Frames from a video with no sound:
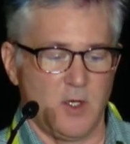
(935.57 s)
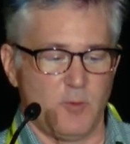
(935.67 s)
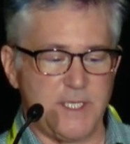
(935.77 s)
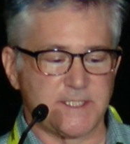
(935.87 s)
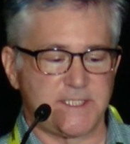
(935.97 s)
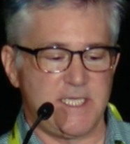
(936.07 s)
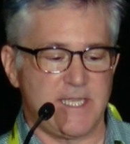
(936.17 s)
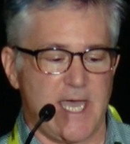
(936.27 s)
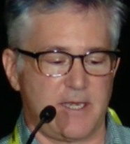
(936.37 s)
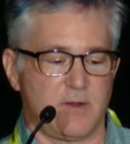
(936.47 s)
We can see
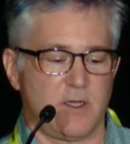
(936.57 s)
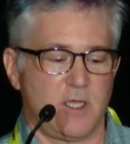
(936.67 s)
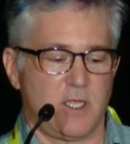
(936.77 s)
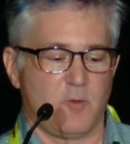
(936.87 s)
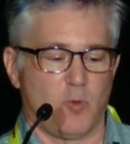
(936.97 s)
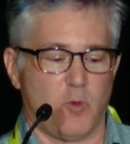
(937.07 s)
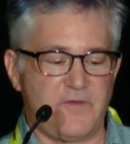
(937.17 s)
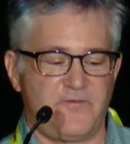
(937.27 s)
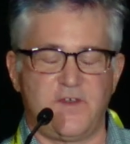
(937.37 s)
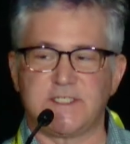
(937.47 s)
that
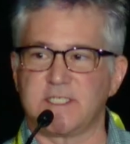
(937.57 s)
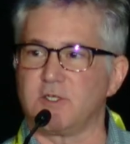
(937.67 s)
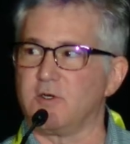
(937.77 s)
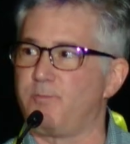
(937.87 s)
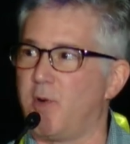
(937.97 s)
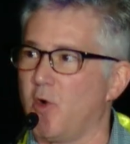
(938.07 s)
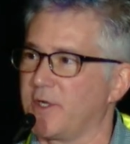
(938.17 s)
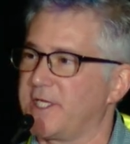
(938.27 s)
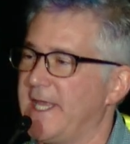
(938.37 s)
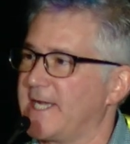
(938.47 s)
what physical
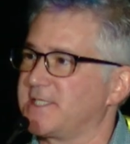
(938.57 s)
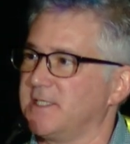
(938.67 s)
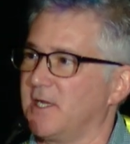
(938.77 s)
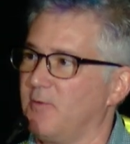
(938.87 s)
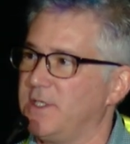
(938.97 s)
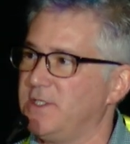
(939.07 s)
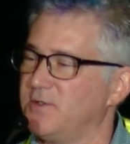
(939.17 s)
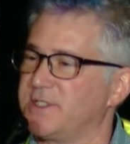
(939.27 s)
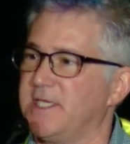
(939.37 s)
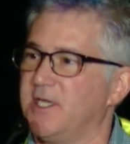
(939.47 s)
port connection are we
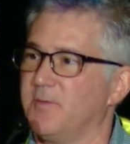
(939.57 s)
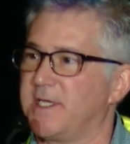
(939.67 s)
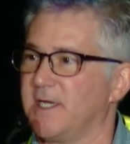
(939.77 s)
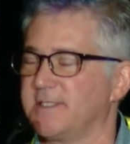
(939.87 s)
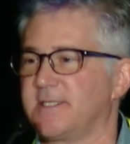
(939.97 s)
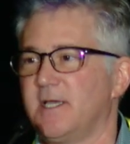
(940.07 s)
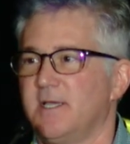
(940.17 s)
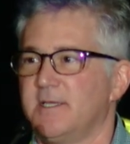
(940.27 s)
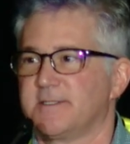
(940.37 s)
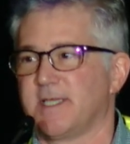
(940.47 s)
using here, because
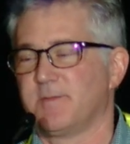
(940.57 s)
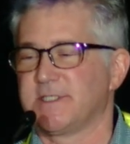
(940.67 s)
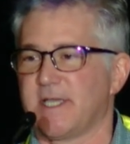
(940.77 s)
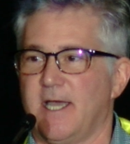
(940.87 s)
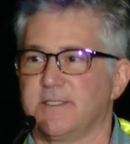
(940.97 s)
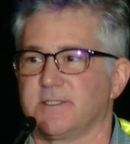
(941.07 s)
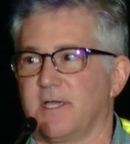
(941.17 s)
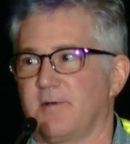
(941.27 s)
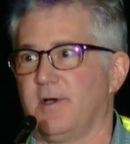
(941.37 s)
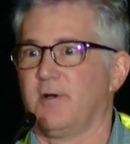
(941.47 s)
some designs are
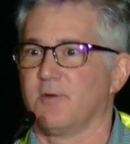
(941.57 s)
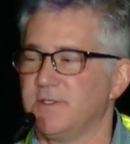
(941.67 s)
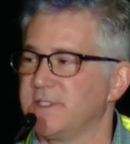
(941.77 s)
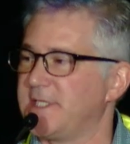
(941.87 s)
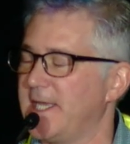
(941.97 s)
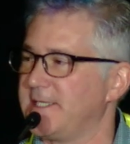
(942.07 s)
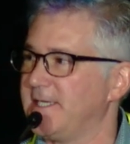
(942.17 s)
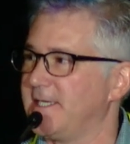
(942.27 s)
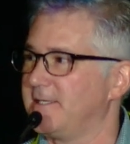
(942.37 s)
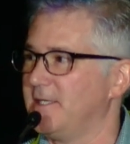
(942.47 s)
like, oh, we're using 10
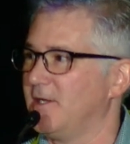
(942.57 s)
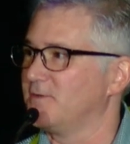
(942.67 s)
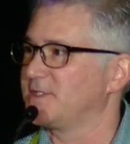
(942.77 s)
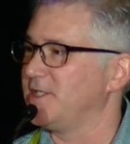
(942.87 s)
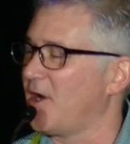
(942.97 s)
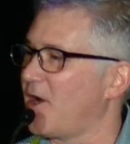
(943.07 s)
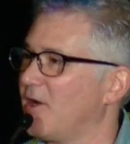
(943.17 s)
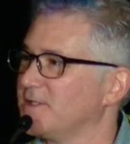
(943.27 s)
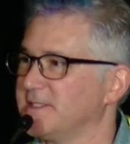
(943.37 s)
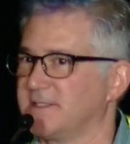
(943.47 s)
gig,
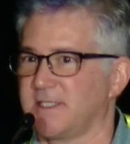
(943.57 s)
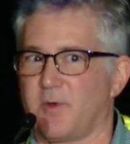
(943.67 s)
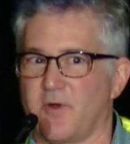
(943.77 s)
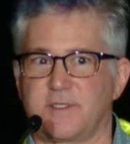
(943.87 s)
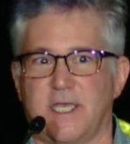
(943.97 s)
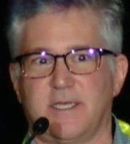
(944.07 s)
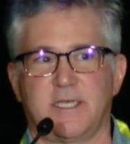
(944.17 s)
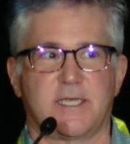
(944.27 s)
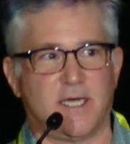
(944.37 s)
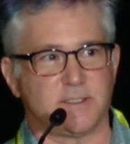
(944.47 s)
CRs, and some are 10
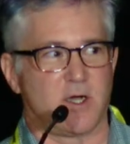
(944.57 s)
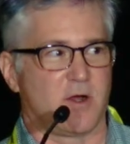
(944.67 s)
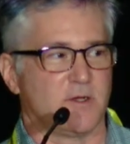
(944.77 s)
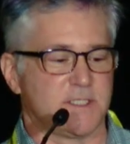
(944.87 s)
gig LRs.